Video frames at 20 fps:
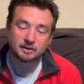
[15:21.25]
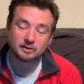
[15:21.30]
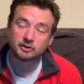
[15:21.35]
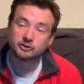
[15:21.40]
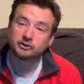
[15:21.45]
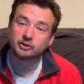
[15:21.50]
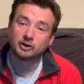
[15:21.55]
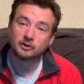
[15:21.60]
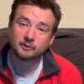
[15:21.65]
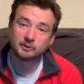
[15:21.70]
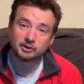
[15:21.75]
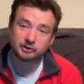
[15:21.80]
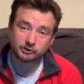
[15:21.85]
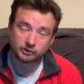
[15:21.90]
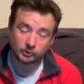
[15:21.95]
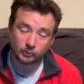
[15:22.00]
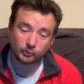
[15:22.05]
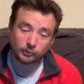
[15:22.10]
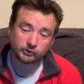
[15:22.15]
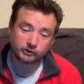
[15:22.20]
The
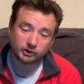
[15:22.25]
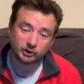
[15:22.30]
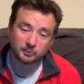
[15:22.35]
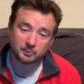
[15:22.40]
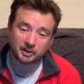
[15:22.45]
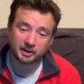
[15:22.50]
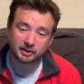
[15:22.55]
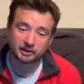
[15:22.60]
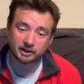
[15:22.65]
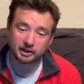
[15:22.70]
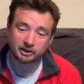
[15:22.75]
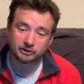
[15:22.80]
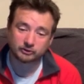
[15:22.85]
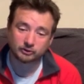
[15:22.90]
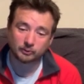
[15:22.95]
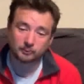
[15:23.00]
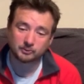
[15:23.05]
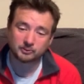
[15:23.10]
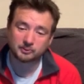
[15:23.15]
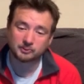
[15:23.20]
Soviets also made
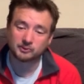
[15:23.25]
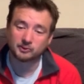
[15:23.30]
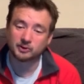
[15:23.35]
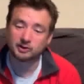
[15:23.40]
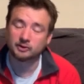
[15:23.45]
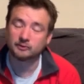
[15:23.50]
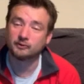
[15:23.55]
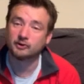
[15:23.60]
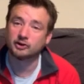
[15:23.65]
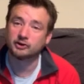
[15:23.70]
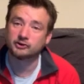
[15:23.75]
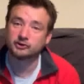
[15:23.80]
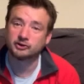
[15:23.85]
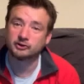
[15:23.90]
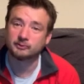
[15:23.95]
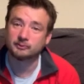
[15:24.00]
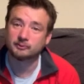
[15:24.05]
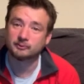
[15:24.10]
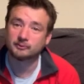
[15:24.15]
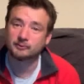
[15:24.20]
airdrops between the
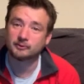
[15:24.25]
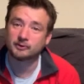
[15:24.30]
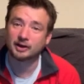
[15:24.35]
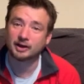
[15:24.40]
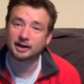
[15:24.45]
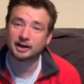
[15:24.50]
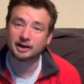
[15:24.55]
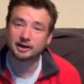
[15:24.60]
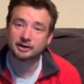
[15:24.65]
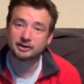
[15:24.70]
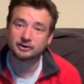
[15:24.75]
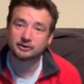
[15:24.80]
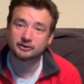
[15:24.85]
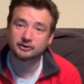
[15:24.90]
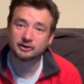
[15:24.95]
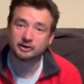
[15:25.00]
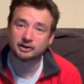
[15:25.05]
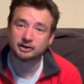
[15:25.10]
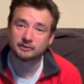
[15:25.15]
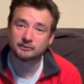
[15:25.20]
thirteenth and
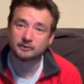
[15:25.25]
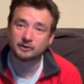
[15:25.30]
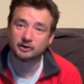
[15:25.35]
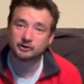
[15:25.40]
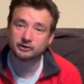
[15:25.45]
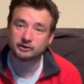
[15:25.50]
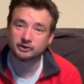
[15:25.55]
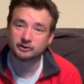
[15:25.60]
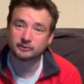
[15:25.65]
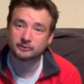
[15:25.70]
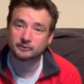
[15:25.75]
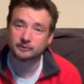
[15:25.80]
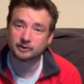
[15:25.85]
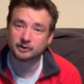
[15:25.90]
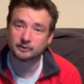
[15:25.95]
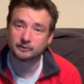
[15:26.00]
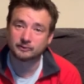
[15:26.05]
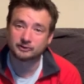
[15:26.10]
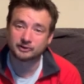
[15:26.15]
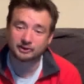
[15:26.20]
the thirtieth
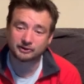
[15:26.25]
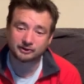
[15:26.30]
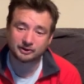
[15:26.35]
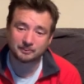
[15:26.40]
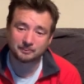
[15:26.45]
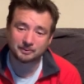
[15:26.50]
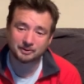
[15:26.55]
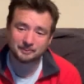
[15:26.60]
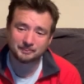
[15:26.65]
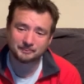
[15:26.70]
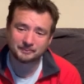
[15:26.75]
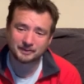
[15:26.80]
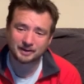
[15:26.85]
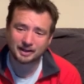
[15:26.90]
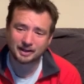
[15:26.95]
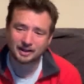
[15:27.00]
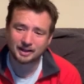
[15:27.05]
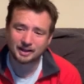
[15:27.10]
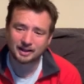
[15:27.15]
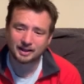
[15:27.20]
of September,
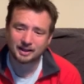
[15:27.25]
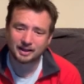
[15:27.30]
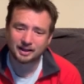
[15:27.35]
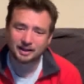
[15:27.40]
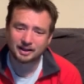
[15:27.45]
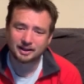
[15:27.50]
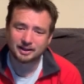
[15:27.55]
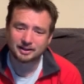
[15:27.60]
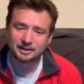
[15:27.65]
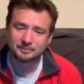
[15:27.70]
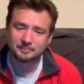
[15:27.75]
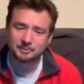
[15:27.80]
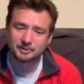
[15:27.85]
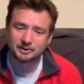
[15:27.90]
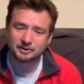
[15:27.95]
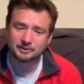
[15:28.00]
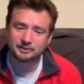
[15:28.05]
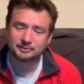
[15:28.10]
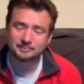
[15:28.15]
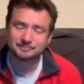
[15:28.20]

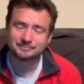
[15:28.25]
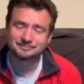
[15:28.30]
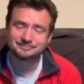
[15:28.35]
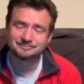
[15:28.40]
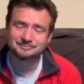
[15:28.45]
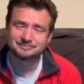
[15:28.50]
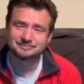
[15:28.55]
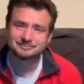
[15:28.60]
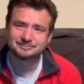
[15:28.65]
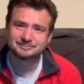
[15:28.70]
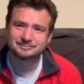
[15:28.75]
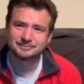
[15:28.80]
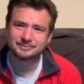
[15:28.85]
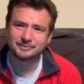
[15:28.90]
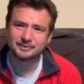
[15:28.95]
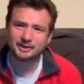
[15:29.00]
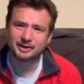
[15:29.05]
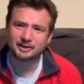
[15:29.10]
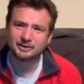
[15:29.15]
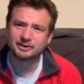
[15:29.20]
but
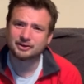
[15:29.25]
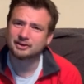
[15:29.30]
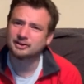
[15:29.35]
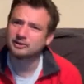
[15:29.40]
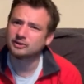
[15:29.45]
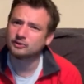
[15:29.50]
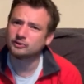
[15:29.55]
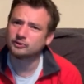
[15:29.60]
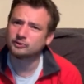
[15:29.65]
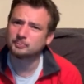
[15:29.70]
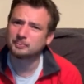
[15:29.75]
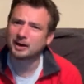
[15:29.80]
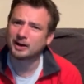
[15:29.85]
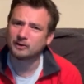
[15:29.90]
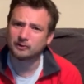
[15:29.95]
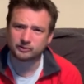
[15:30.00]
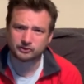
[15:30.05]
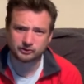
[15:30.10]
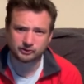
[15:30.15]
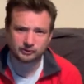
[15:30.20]
they didn't use
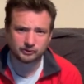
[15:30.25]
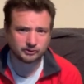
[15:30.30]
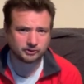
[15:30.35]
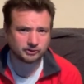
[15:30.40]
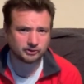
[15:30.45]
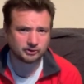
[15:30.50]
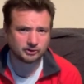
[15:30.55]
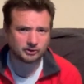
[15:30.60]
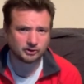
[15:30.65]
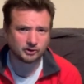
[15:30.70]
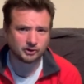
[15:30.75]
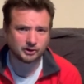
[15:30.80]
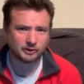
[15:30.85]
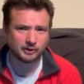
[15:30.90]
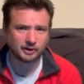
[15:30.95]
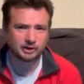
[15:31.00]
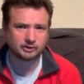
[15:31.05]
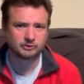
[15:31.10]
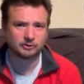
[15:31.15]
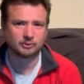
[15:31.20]
parachutes on their
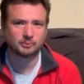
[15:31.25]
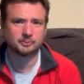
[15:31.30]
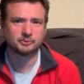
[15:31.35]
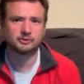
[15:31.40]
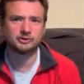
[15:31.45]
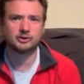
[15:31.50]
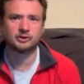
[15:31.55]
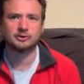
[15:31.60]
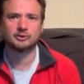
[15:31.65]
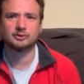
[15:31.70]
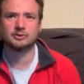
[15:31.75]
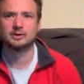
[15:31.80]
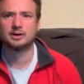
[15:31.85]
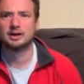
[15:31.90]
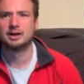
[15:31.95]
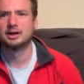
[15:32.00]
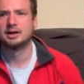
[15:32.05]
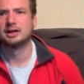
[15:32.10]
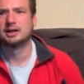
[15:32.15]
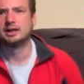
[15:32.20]
airdrops, so
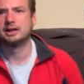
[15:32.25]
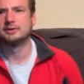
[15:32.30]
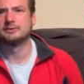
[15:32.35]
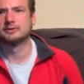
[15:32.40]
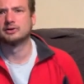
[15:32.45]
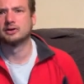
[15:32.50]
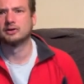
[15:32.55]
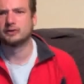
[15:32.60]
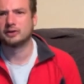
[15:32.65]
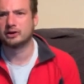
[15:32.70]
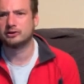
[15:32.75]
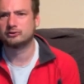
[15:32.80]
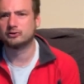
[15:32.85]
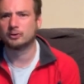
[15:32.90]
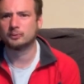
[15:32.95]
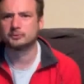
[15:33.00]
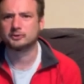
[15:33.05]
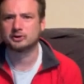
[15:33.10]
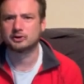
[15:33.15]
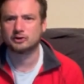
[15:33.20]
even though they
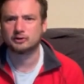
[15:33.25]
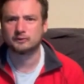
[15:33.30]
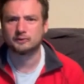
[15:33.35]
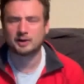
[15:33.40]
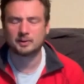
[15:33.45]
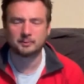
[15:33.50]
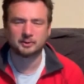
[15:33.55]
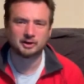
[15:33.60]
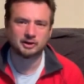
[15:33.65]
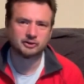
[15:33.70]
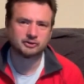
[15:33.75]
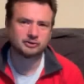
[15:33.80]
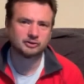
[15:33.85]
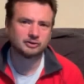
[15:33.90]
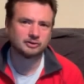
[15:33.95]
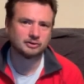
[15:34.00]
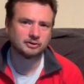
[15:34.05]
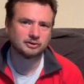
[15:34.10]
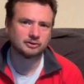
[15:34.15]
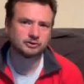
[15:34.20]
dropped a lot of
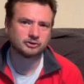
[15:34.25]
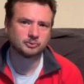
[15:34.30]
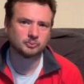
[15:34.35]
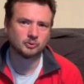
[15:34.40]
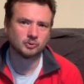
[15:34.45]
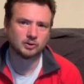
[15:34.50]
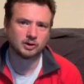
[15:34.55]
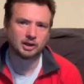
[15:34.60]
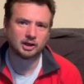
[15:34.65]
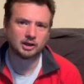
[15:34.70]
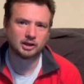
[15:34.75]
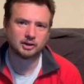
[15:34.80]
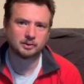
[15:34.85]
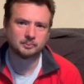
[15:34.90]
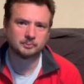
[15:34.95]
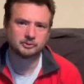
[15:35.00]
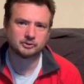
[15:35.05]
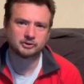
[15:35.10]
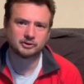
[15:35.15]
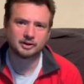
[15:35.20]
ammunition, small
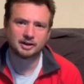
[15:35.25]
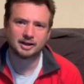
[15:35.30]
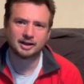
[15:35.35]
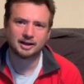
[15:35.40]
arms,